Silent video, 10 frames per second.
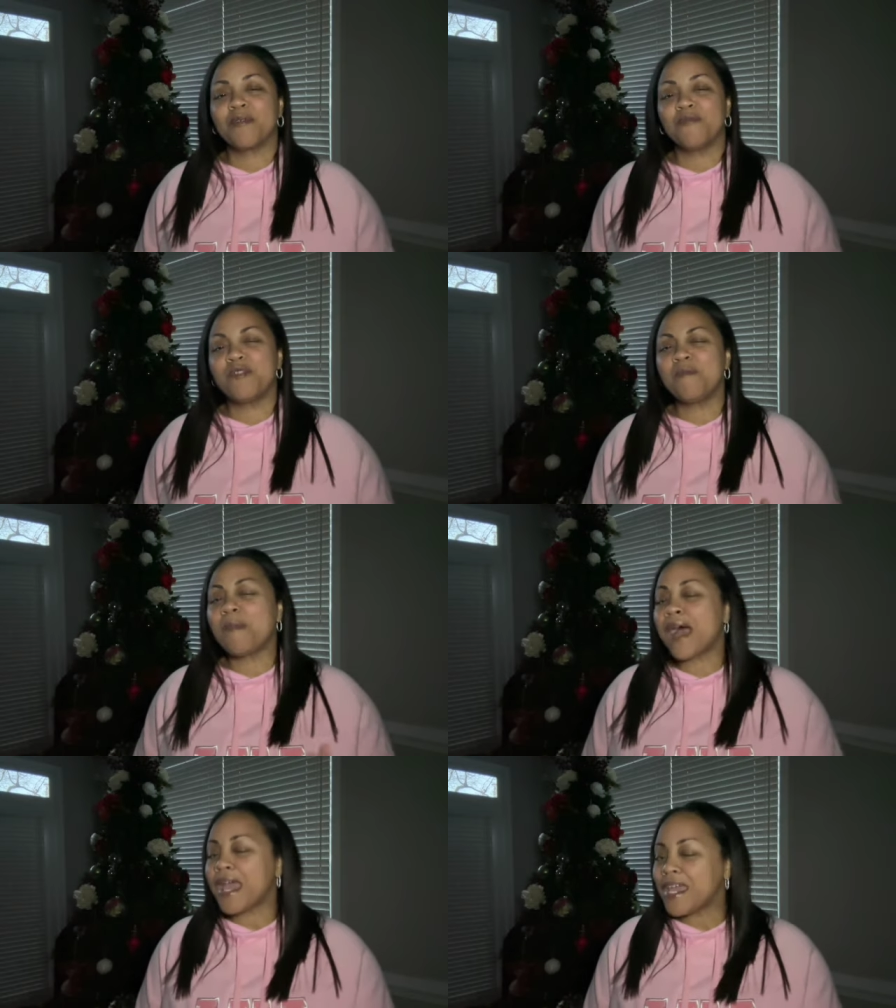we
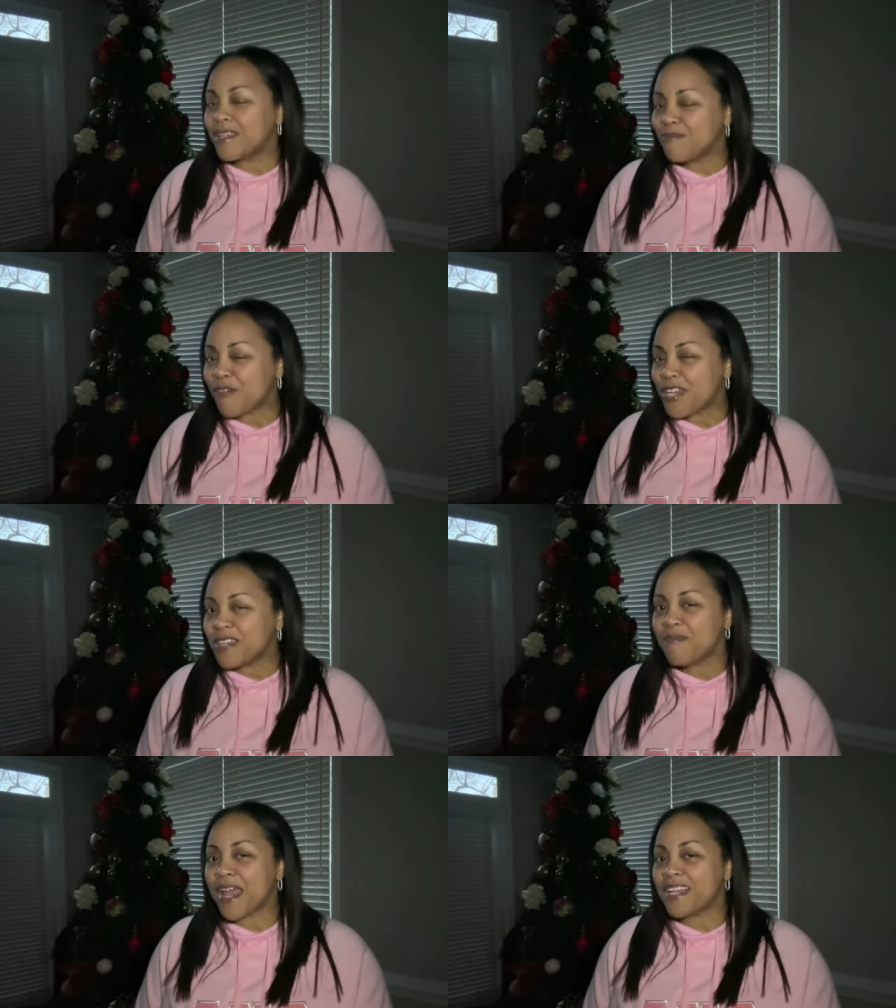might bring
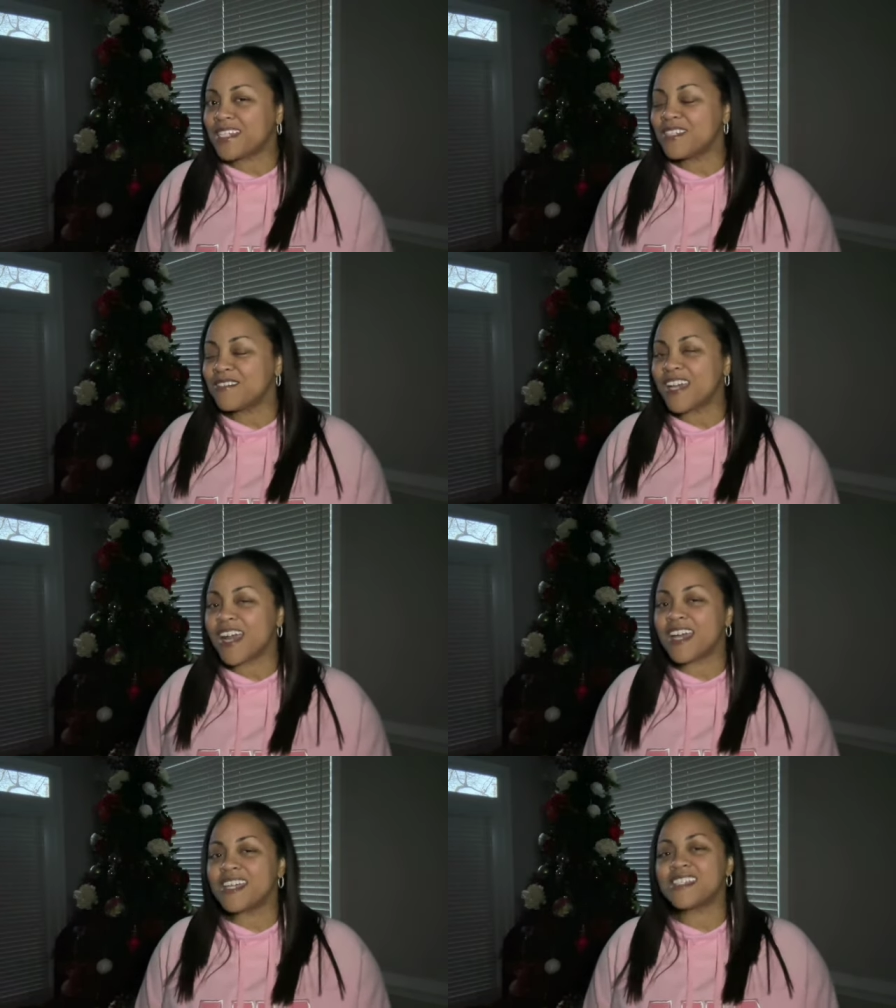it back to you
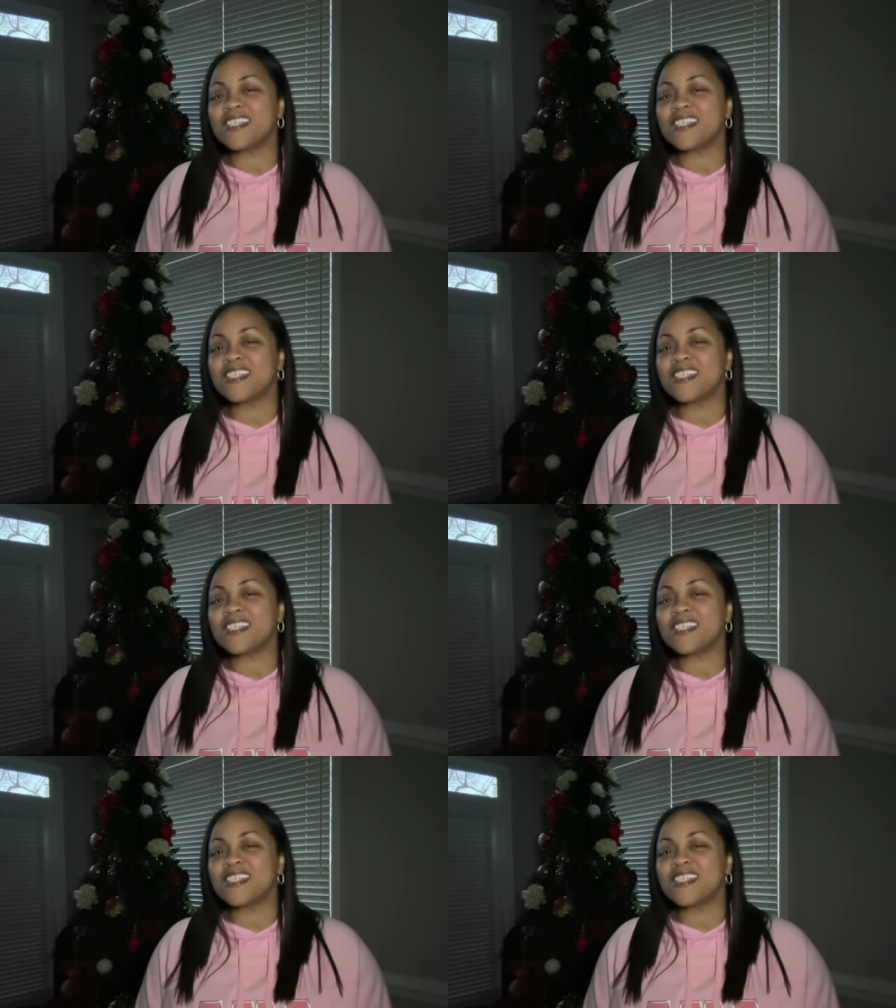guys.